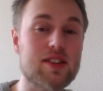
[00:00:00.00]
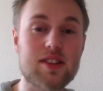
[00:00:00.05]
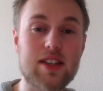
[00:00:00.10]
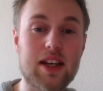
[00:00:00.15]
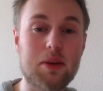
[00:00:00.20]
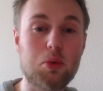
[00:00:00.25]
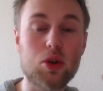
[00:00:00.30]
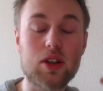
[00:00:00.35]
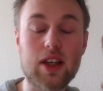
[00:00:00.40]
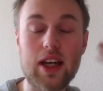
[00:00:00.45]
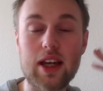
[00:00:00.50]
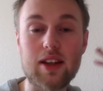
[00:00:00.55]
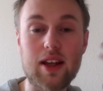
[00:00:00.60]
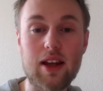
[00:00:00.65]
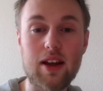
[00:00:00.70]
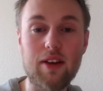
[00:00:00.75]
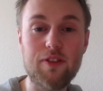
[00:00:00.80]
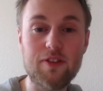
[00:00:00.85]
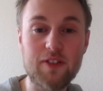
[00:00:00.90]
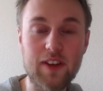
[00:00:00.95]
They will get
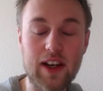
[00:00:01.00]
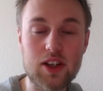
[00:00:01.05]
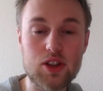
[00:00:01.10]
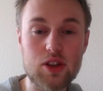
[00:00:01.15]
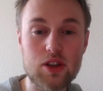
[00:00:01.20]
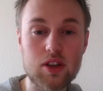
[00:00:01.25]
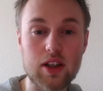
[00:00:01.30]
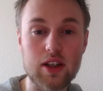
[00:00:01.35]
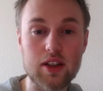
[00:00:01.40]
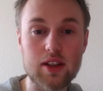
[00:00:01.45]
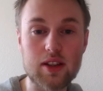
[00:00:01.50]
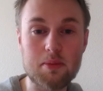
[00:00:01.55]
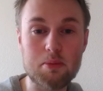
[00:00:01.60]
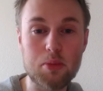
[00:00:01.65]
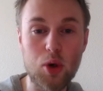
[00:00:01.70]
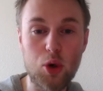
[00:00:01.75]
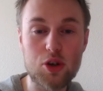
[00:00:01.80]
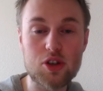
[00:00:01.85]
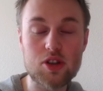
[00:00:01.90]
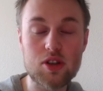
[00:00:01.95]
affectionate,
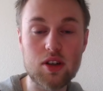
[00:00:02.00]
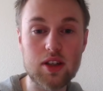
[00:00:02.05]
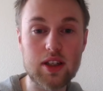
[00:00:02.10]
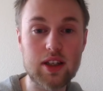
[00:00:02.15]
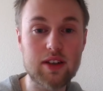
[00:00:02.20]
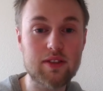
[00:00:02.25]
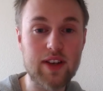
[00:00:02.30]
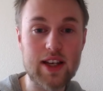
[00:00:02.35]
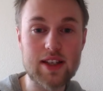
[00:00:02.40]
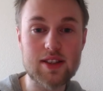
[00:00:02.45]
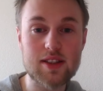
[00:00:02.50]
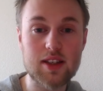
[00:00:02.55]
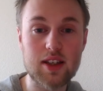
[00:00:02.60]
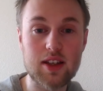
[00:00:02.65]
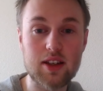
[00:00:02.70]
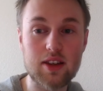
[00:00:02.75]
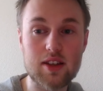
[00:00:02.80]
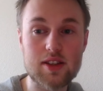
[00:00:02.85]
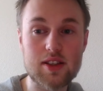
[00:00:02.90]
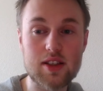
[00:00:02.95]
emotionally invested
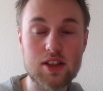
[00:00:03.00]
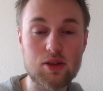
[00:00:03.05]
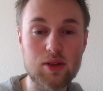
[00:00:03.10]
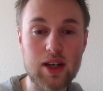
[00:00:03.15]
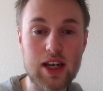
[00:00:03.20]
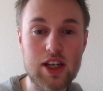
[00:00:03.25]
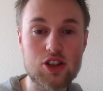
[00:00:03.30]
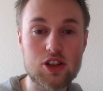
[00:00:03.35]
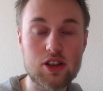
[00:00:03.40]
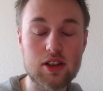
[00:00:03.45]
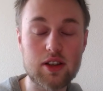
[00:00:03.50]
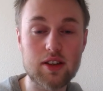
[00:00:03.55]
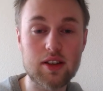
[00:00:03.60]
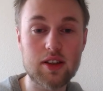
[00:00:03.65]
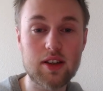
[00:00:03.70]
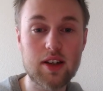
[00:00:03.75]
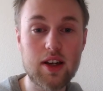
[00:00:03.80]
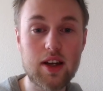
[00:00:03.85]
in the situation,